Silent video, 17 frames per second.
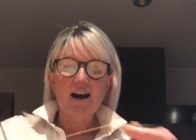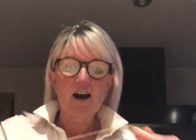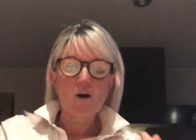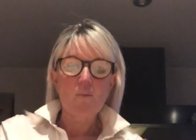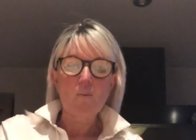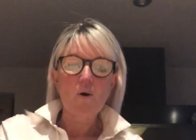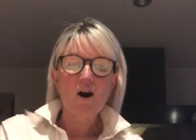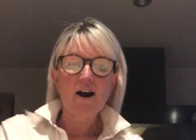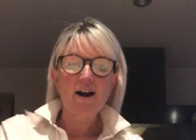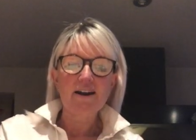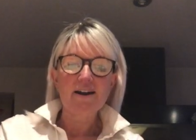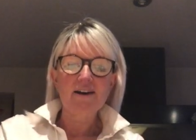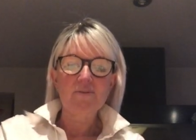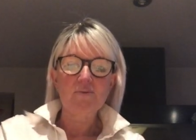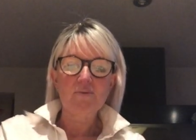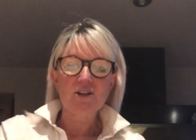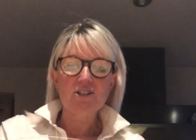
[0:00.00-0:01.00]
a
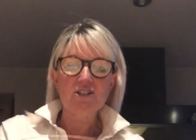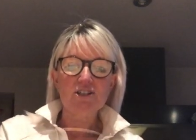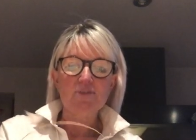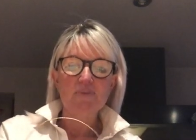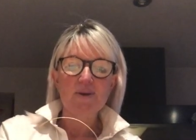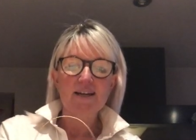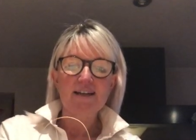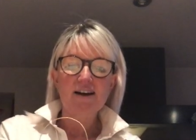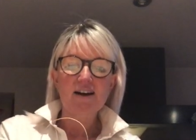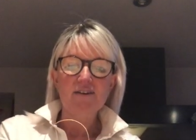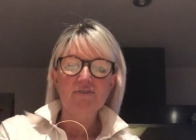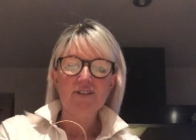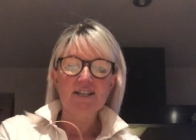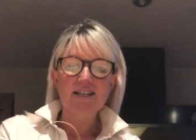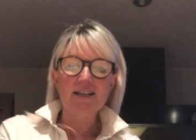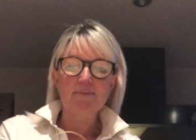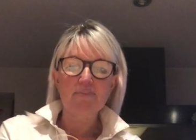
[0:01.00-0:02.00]
wire which has been
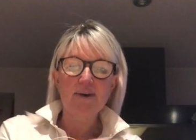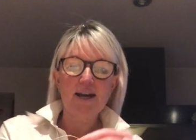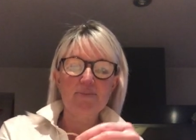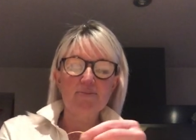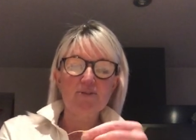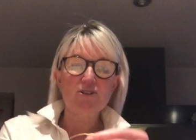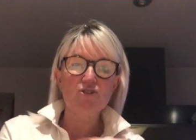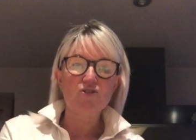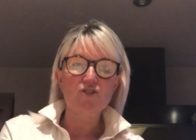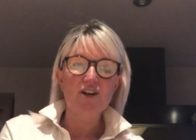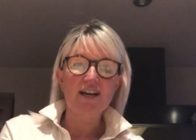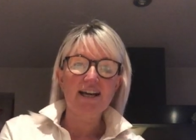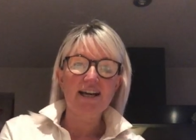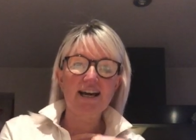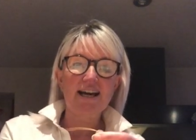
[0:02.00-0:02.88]
covered in paper string,